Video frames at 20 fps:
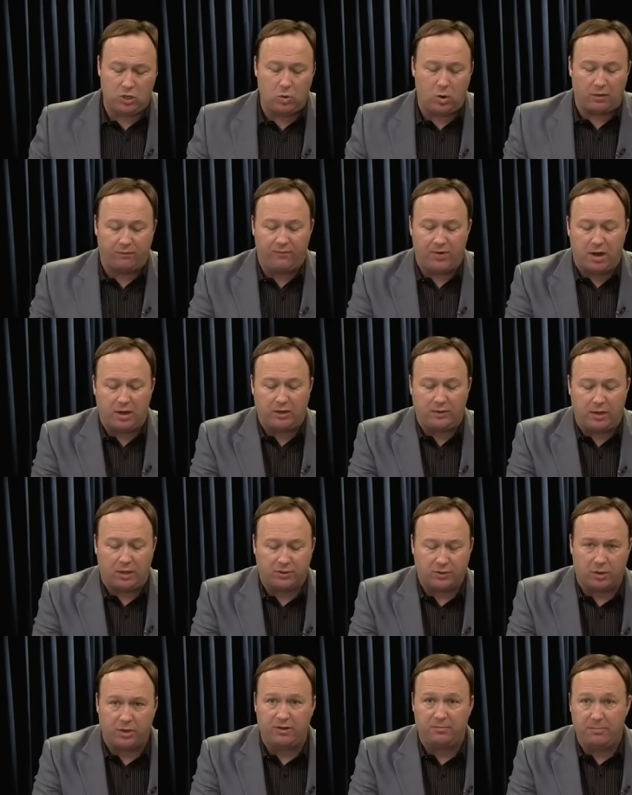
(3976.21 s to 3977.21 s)
You are funding the
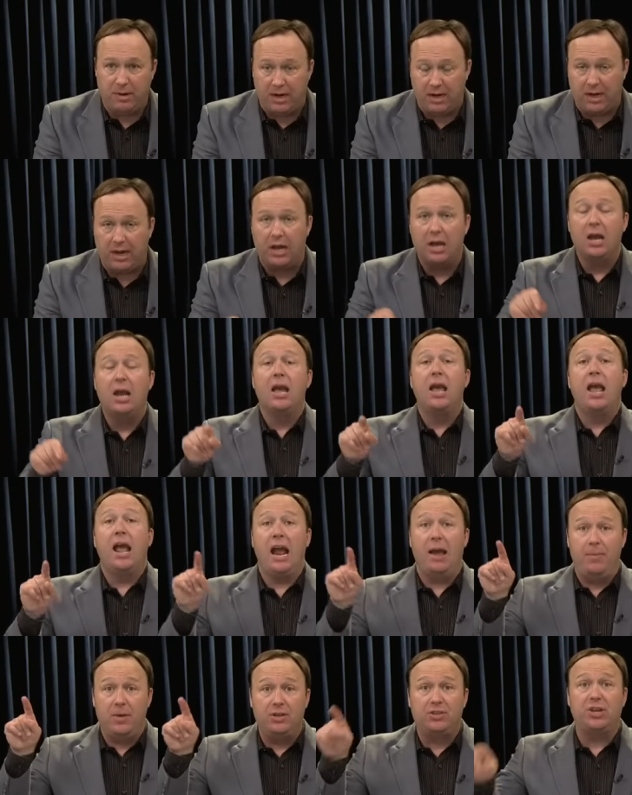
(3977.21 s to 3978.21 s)
alternative media.
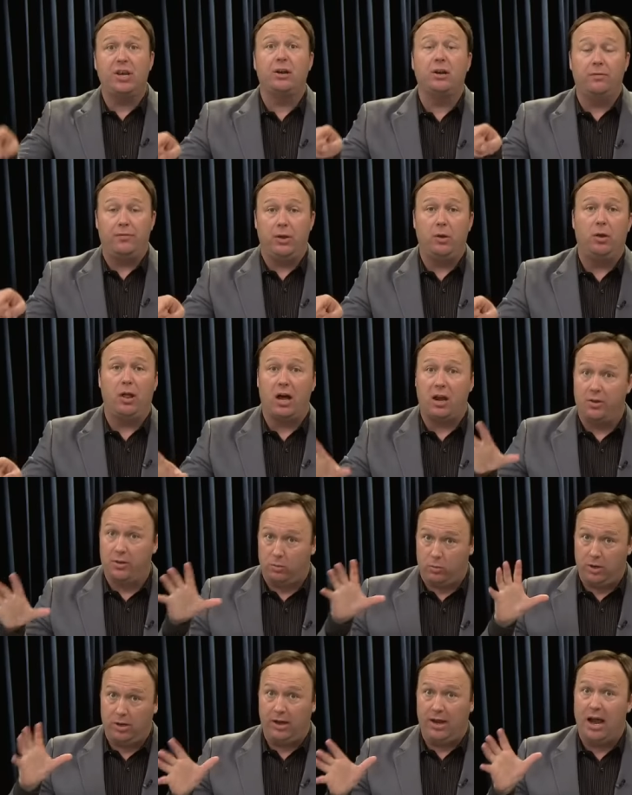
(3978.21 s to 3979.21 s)
And this interview, a lot of
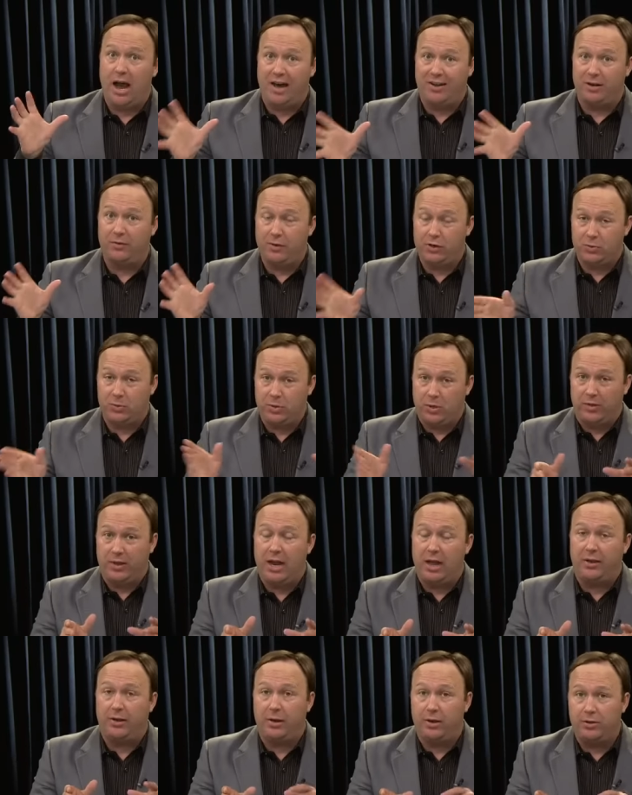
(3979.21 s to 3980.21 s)
the really hot interviews we do on the
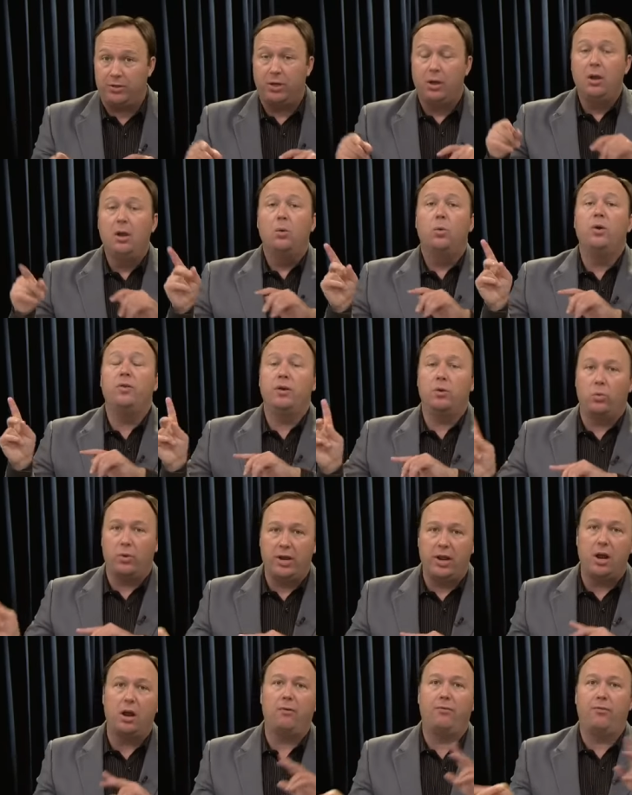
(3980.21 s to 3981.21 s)
Nightly News, we then
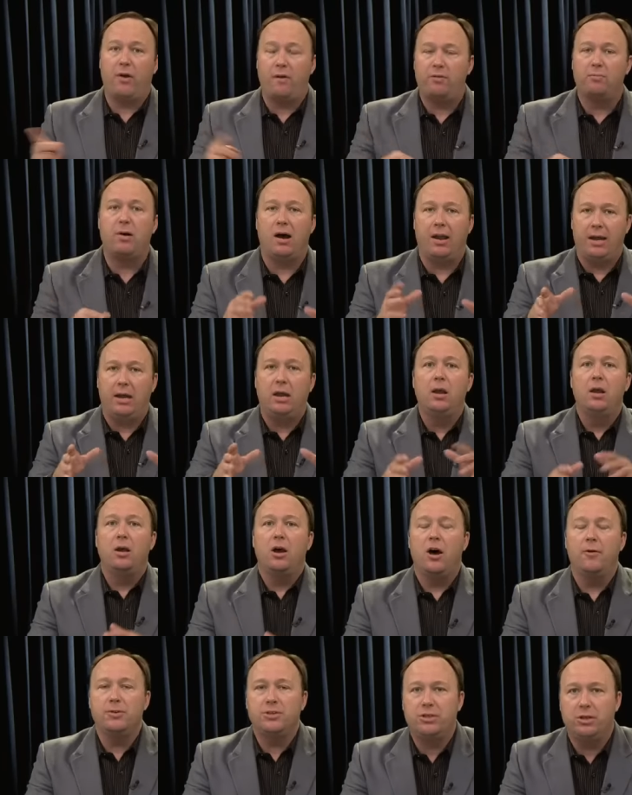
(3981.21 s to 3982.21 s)
re-air for everybody
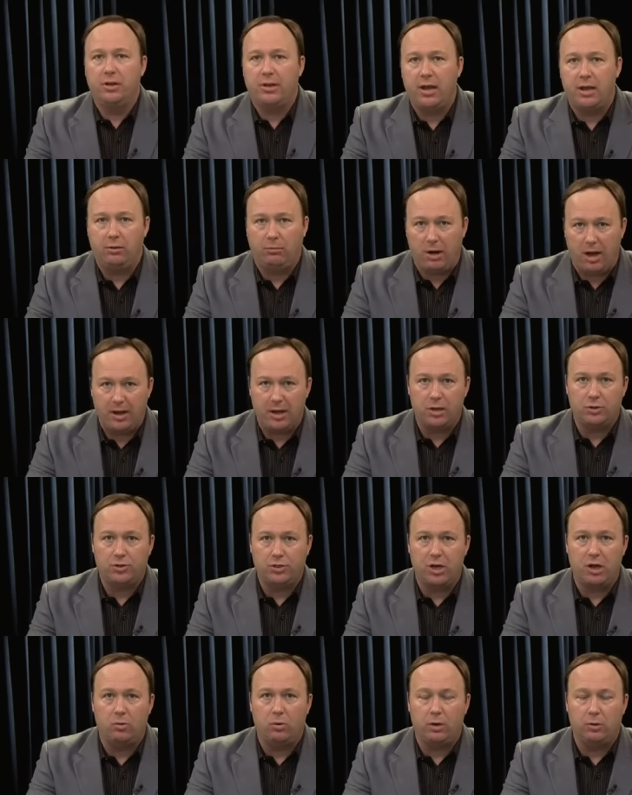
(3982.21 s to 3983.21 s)
on the syndicated radio
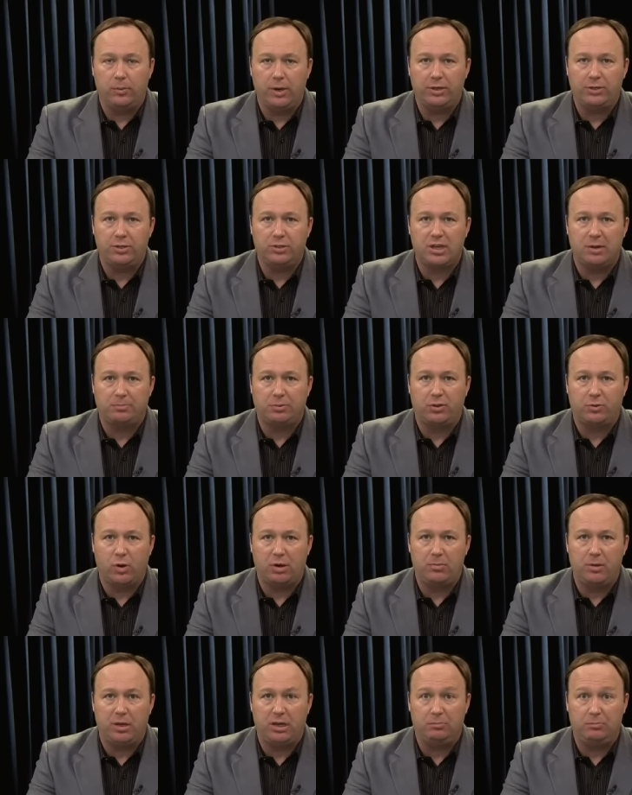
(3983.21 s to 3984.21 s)
show where it reaches up to
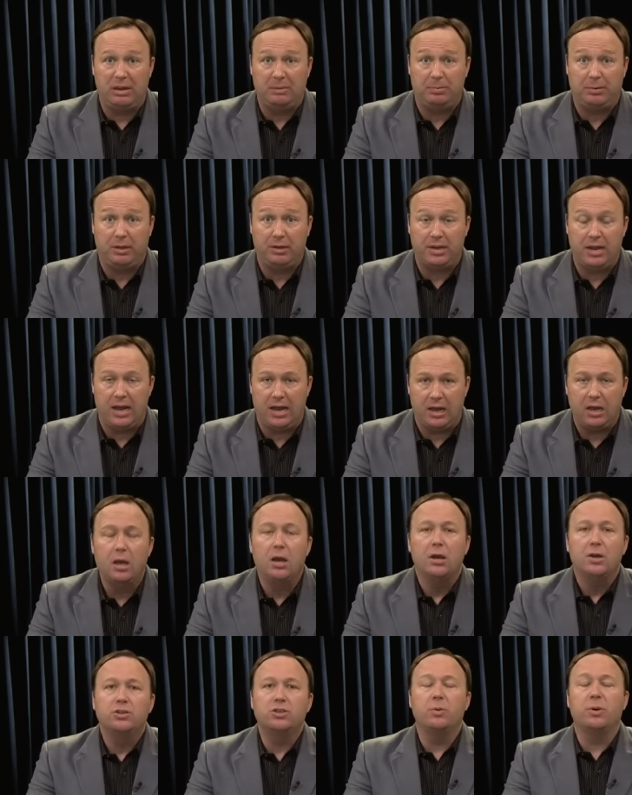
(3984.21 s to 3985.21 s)
3 million people a day.
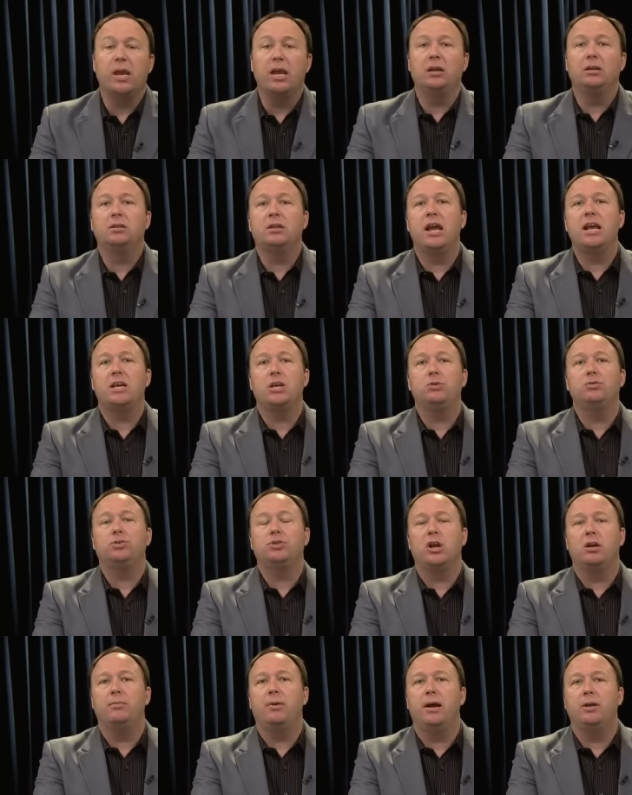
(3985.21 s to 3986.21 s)
So, again, thank you
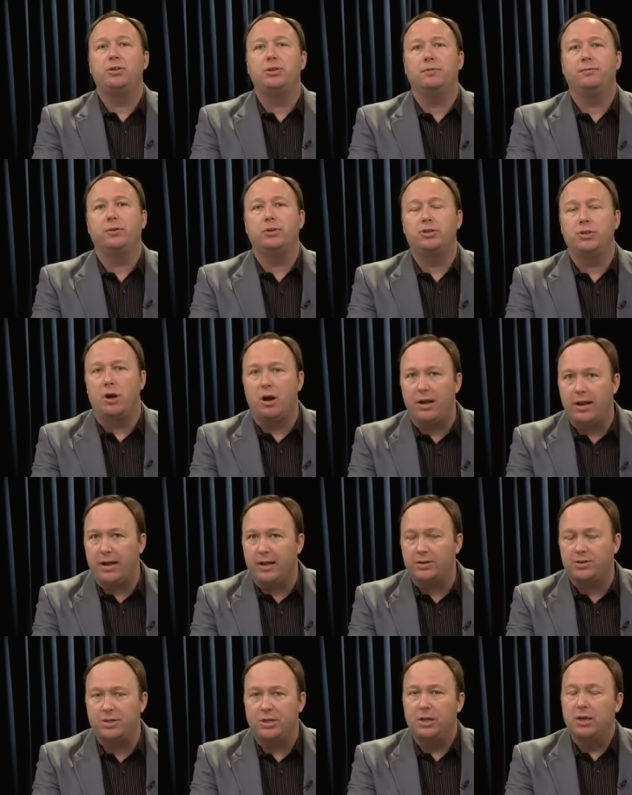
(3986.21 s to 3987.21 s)
so much for joining
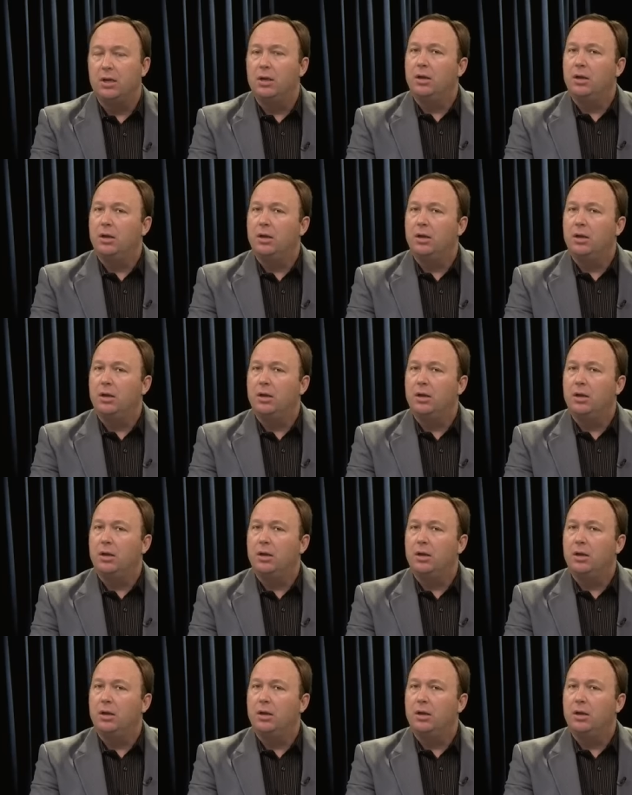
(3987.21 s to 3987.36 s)
us.